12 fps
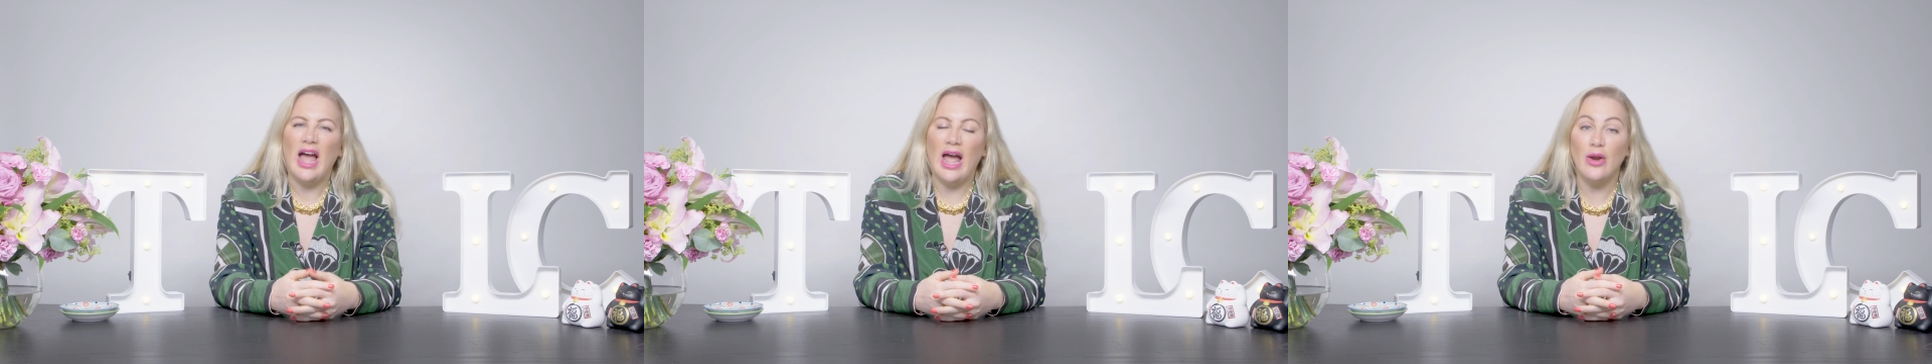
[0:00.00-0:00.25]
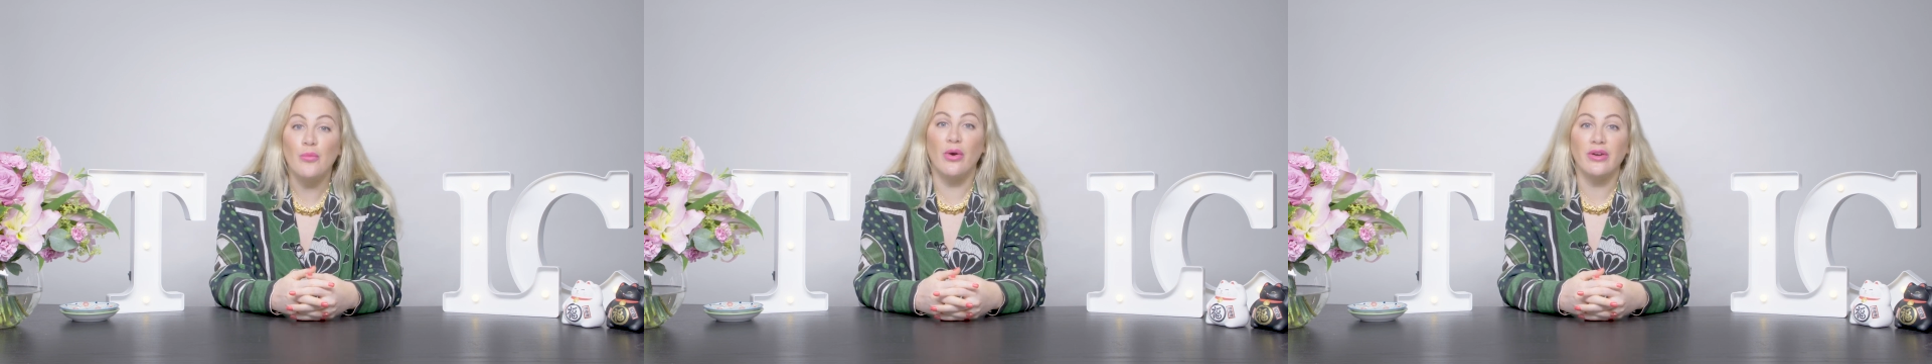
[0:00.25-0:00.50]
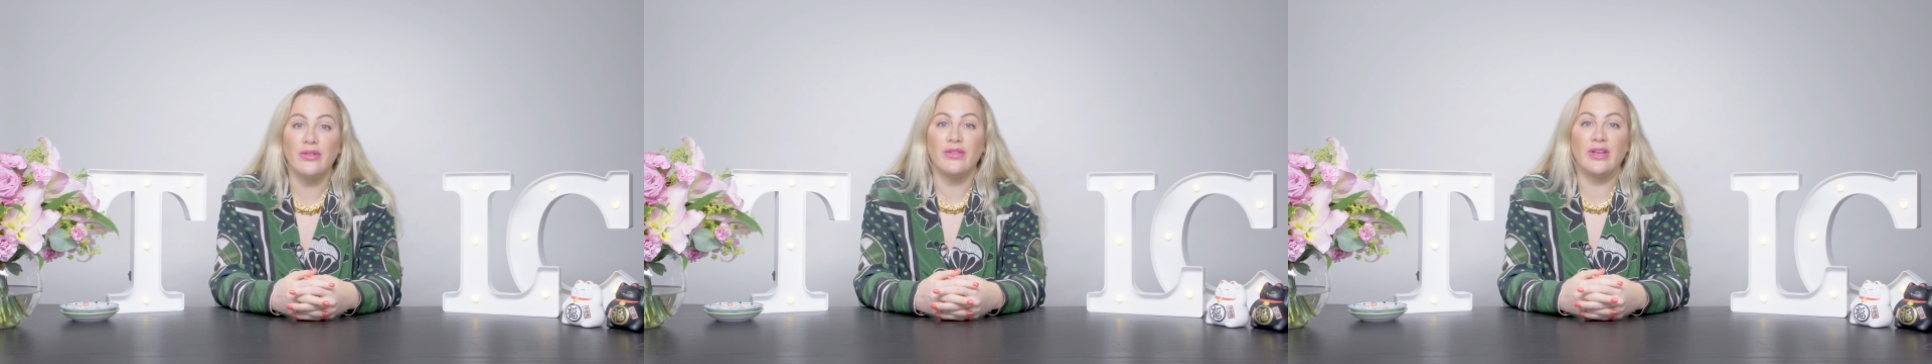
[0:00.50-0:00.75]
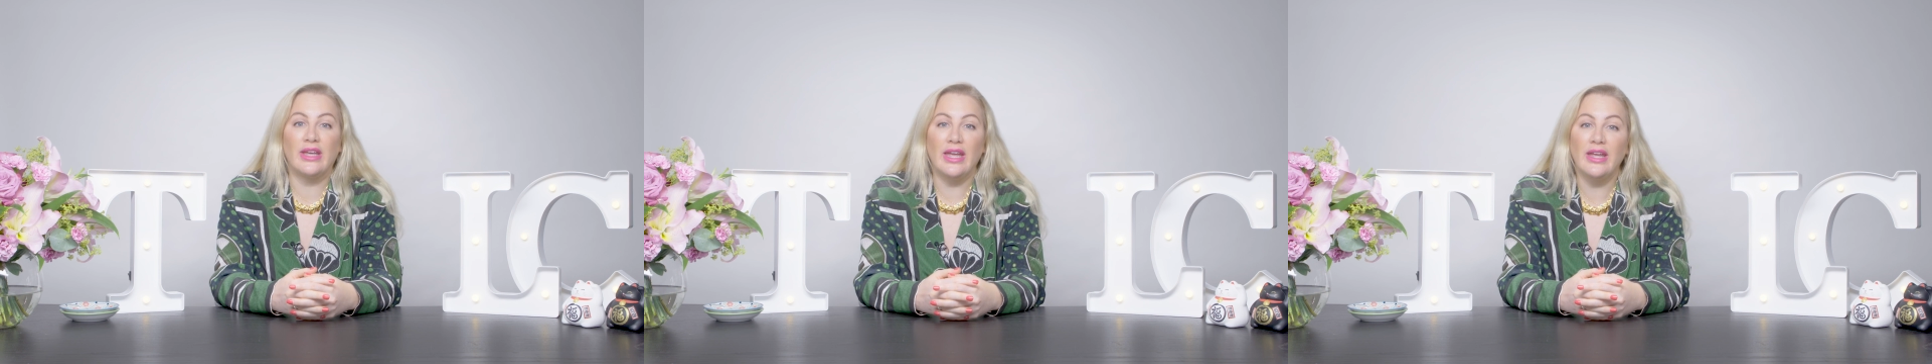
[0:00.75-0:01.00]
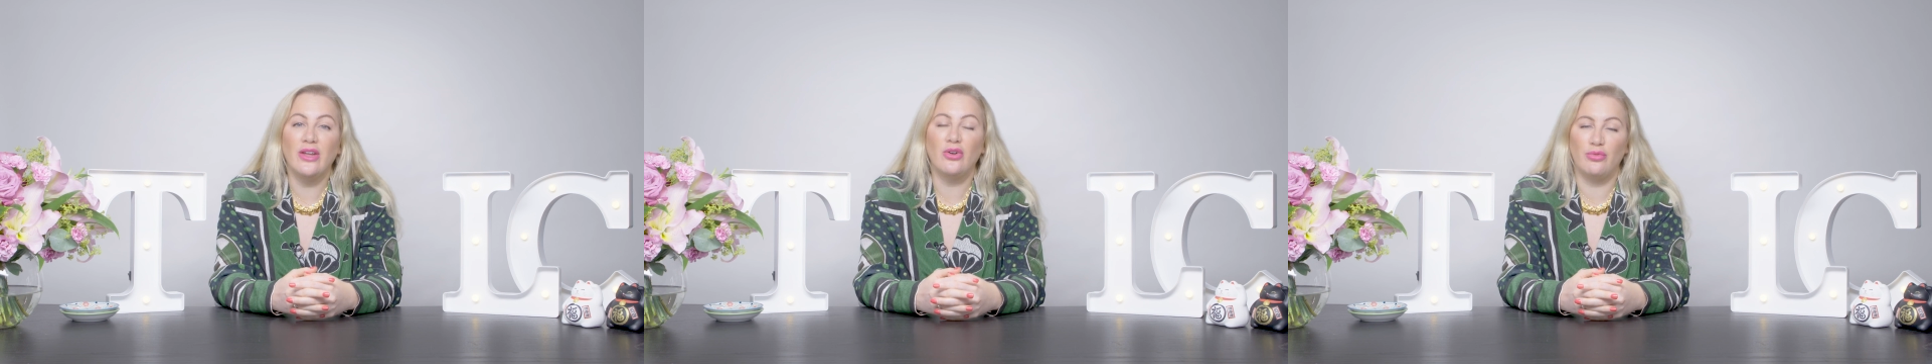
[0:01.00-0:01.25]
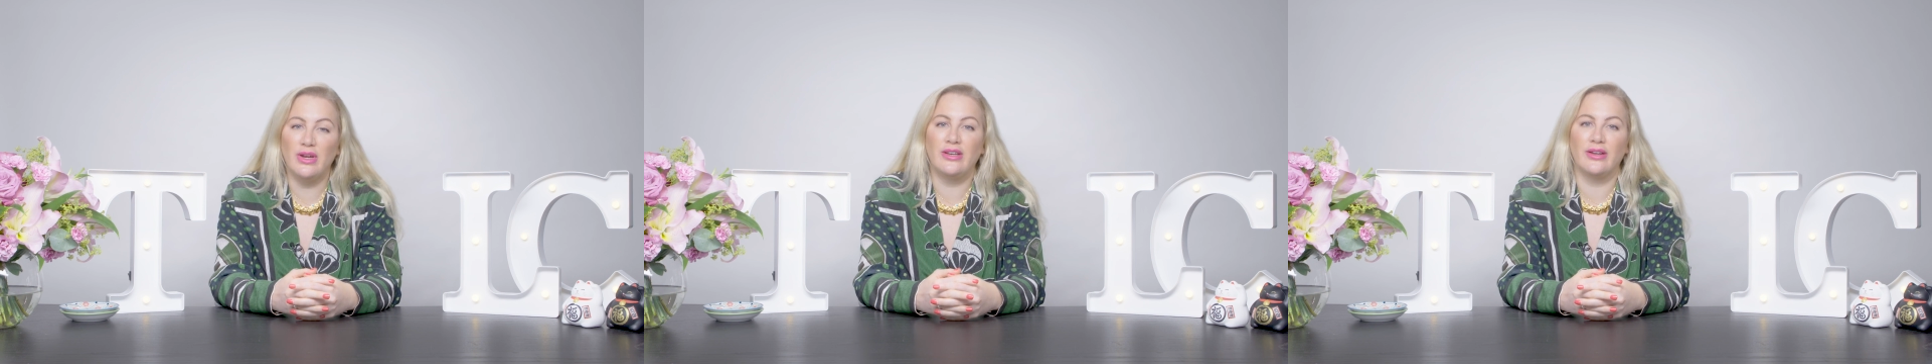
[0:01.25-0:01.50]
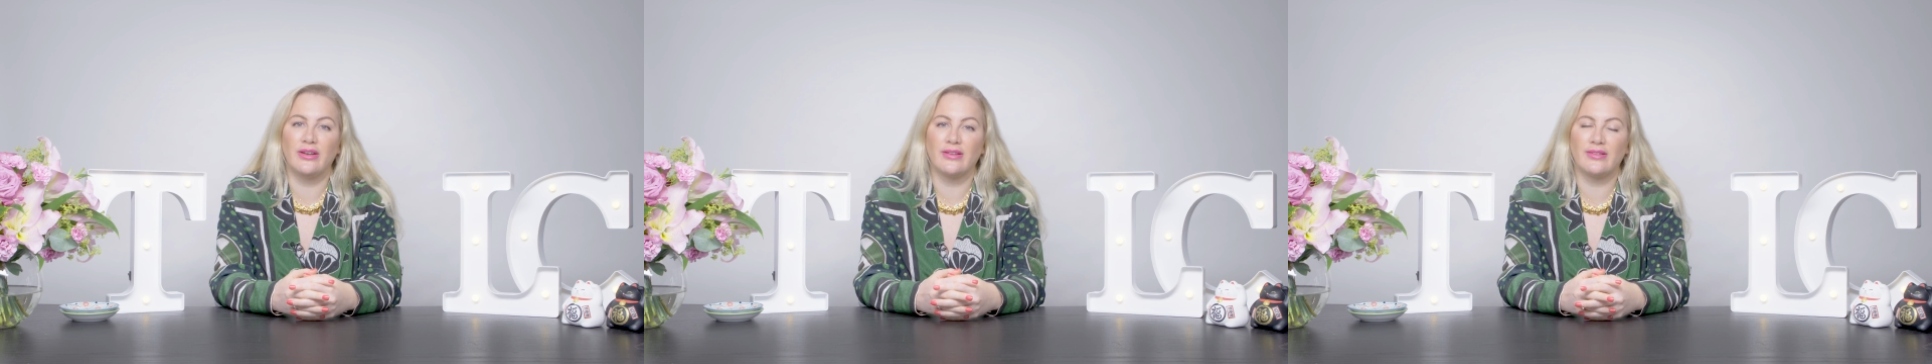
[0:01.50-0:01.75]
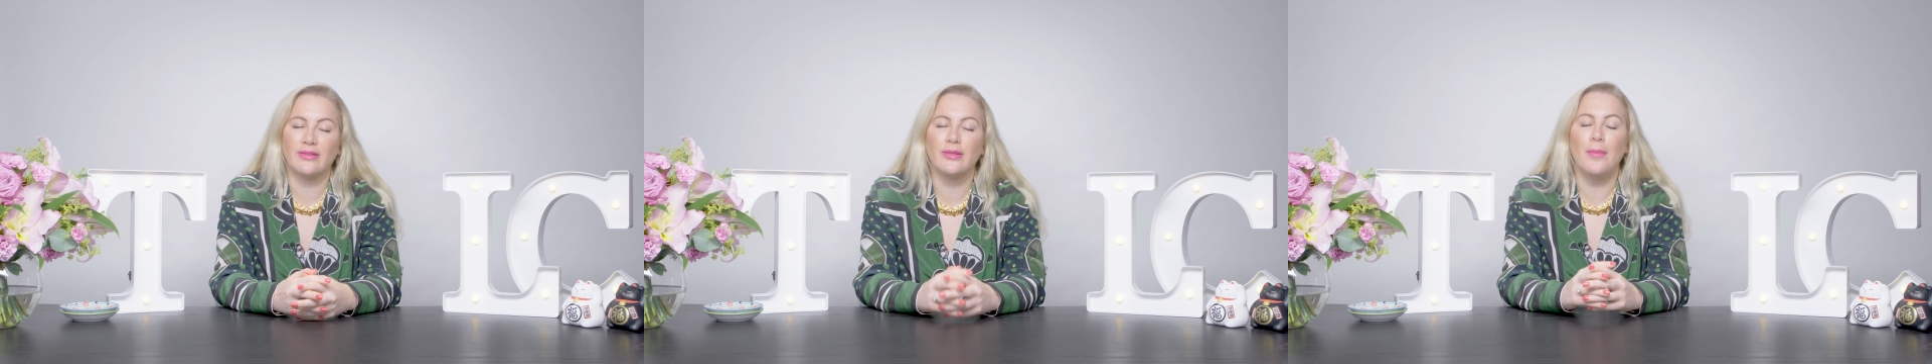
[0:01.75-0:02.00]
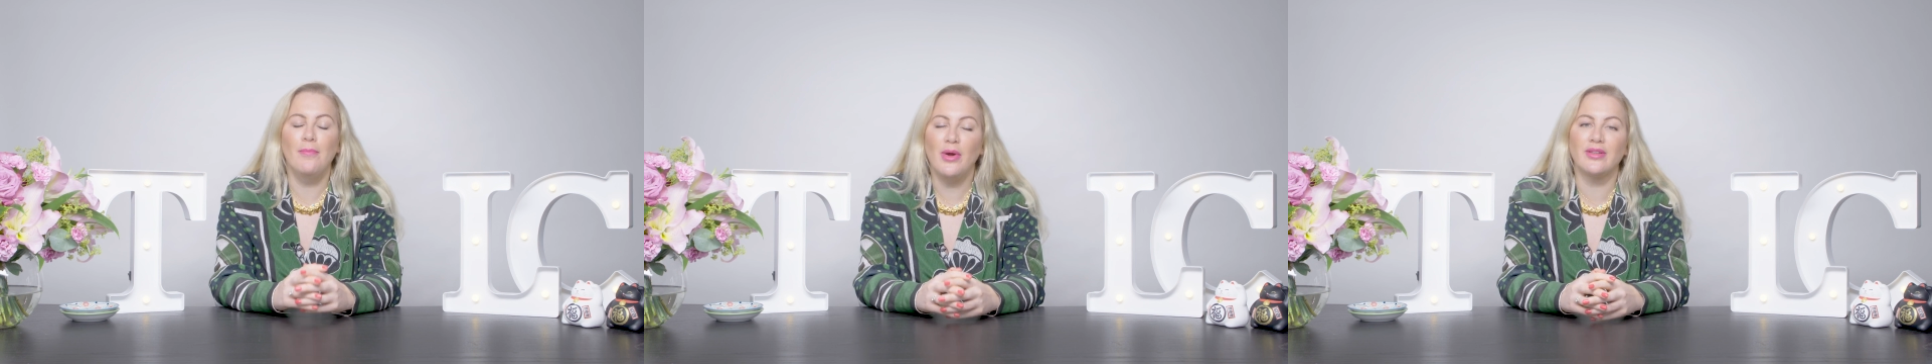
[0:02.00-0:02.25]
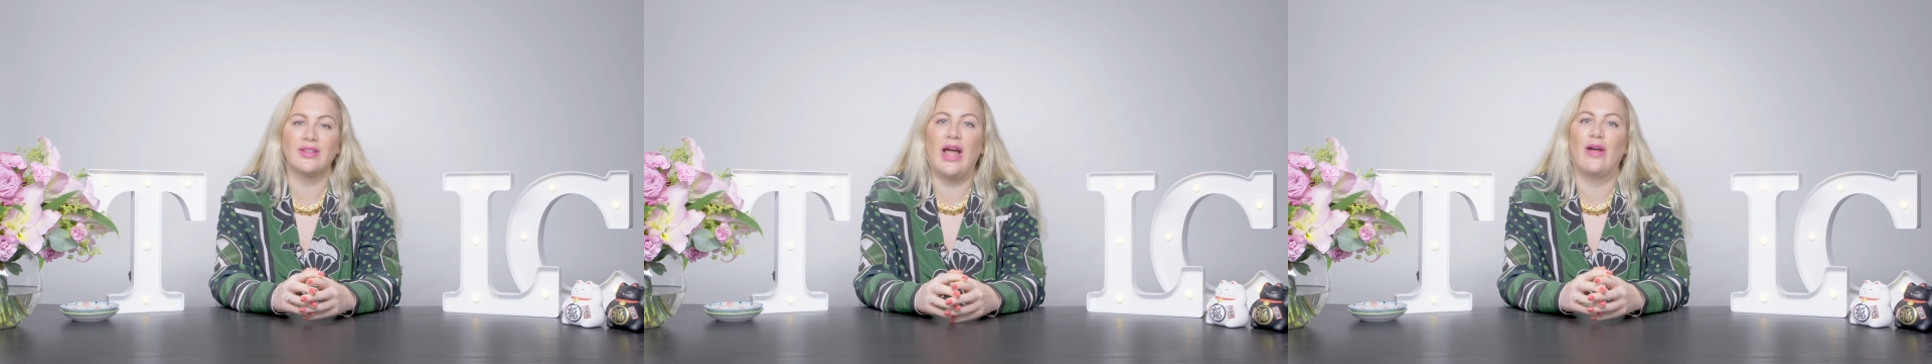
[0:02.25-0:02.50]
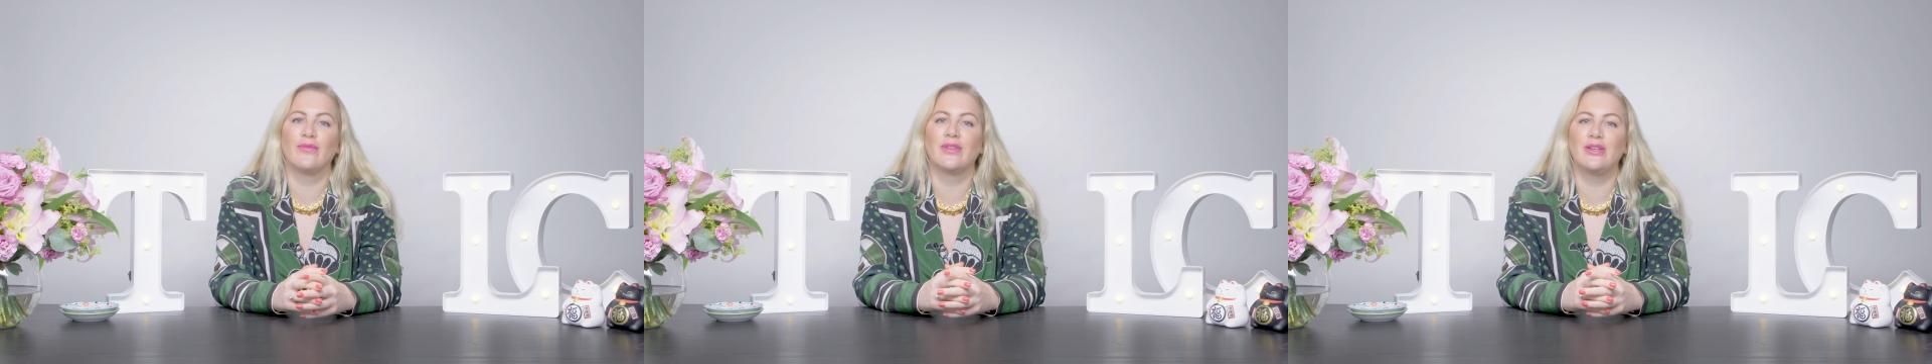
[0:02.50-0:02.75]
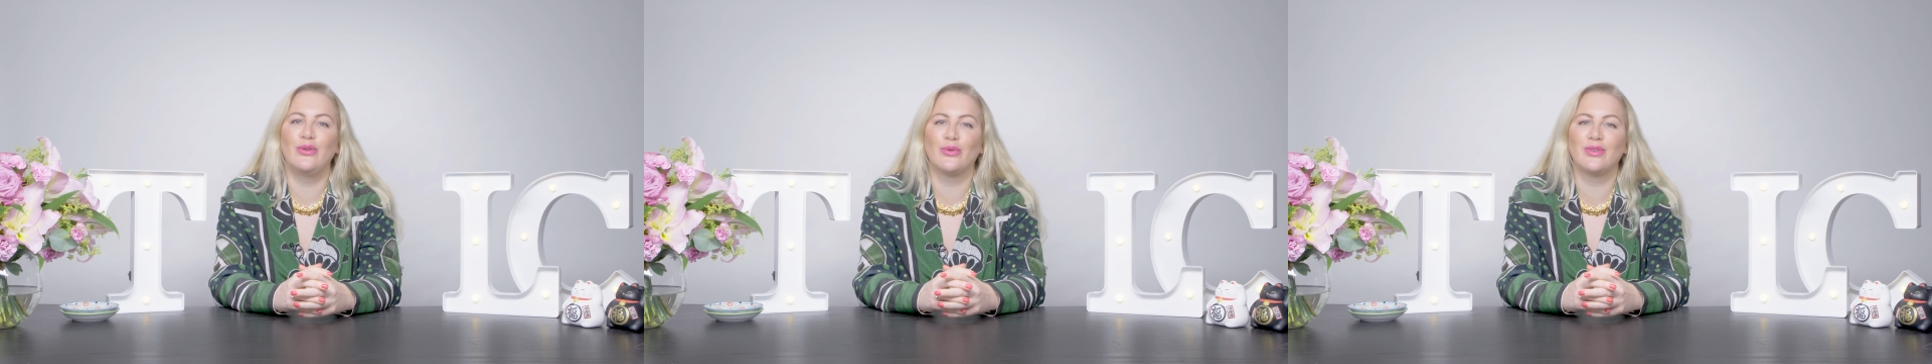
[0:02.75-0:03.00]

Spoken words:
and what are the key ingredients, the must-haves in your